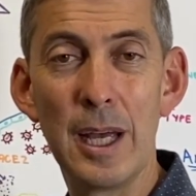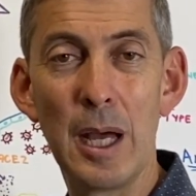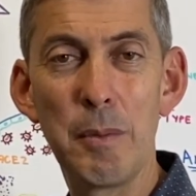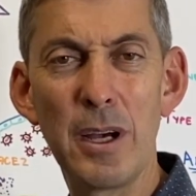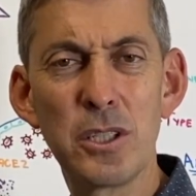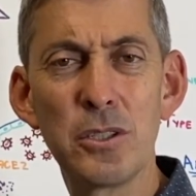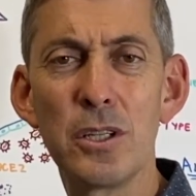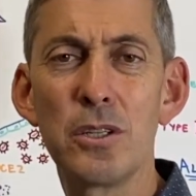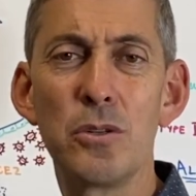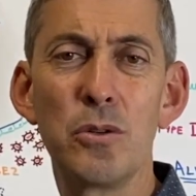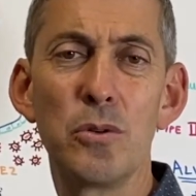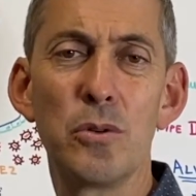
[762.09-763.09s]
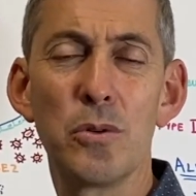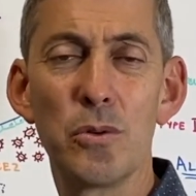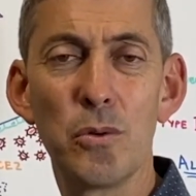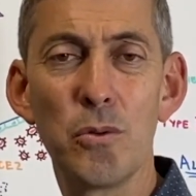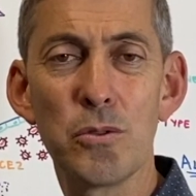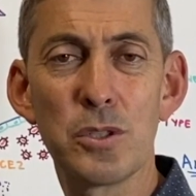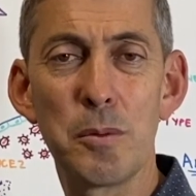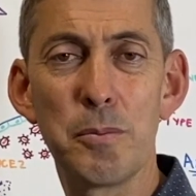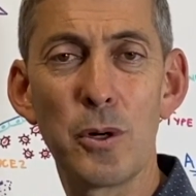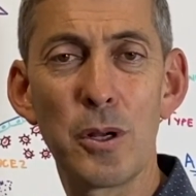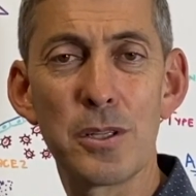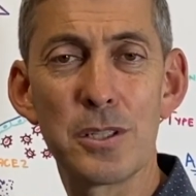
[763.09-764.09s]
And make sure that you also
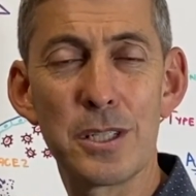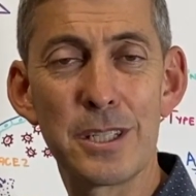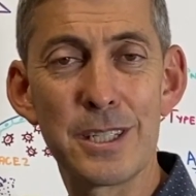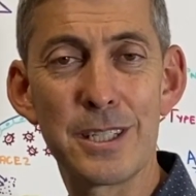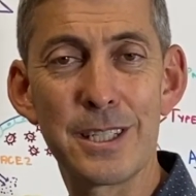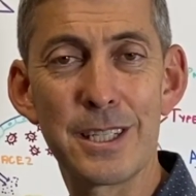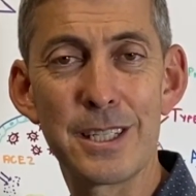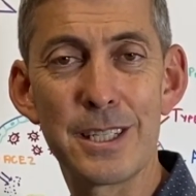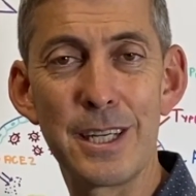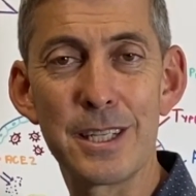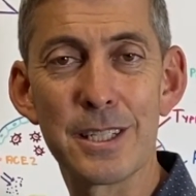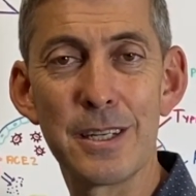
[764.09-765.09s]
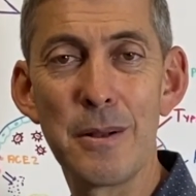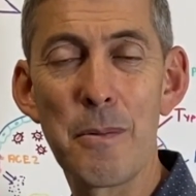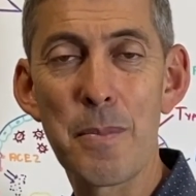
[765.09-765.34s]
put a statistic that says,